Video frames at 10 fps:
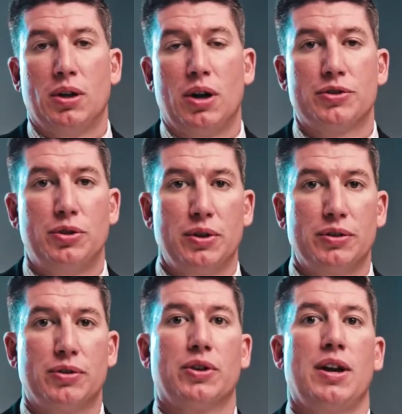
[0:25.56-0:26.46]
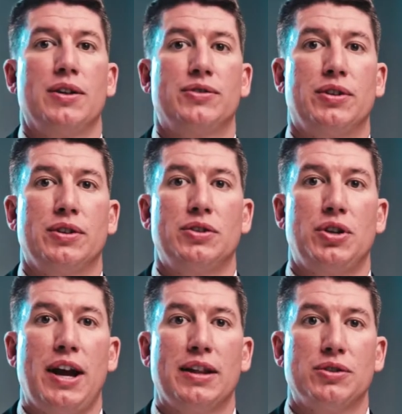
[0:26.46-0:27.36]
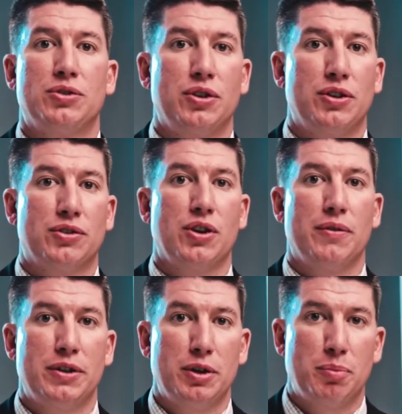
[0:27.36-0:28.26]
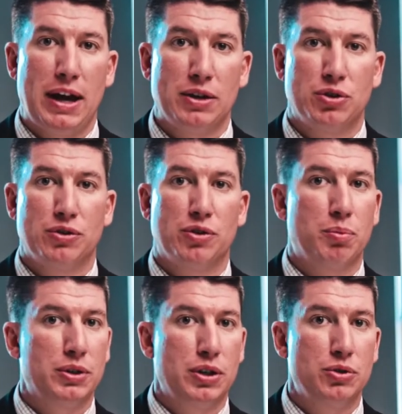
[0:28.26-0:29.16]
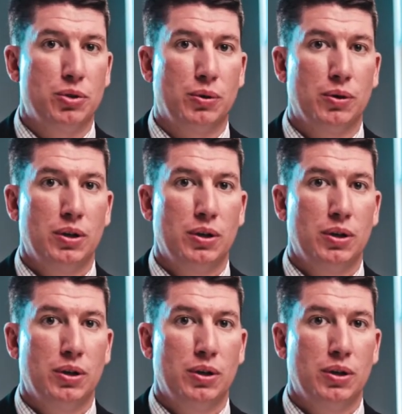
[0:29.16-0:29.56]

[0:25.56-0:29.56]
our students are constantly challenged to discover their passions and potential